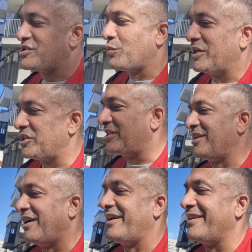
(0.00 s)
switched
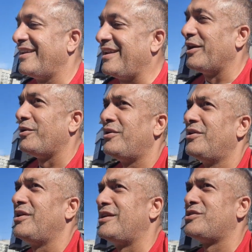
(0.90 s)
it on, you know.
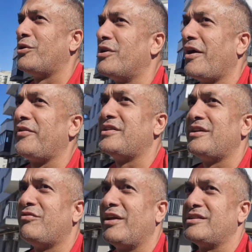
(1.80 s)
They turned on the
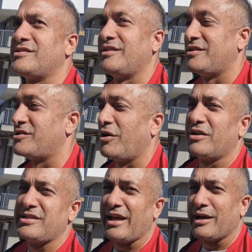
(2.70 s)
defense and then
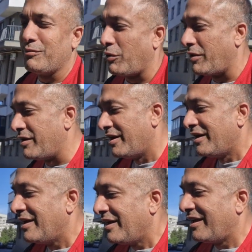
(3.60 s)
started taking more,
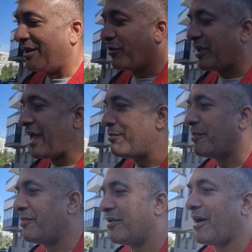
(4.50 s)
you know,
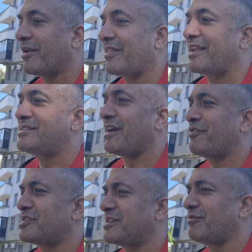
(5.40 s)
came out of that
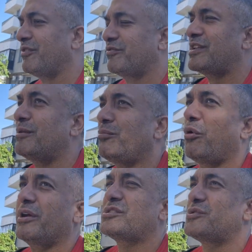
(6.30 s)
deficit 15
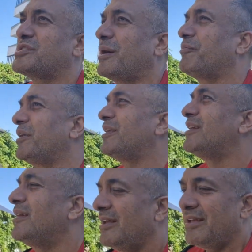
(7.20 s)
points or something.
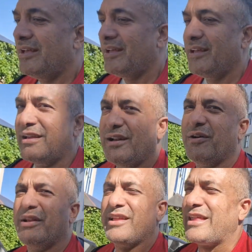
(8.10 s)
You
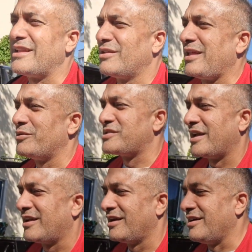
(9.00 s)
know, that was
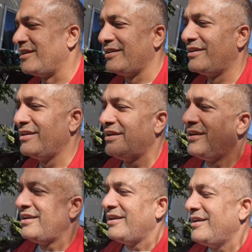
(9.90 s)
like,
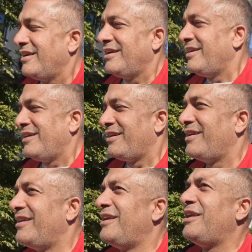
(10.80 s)

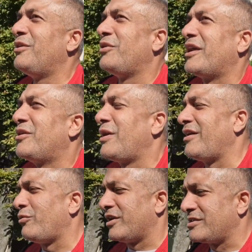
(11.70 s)
you know, like you
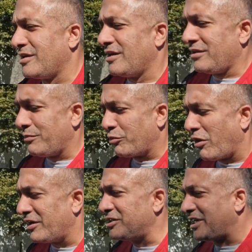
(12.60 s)
have what,
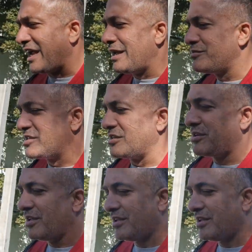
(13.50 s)
LeBron James and,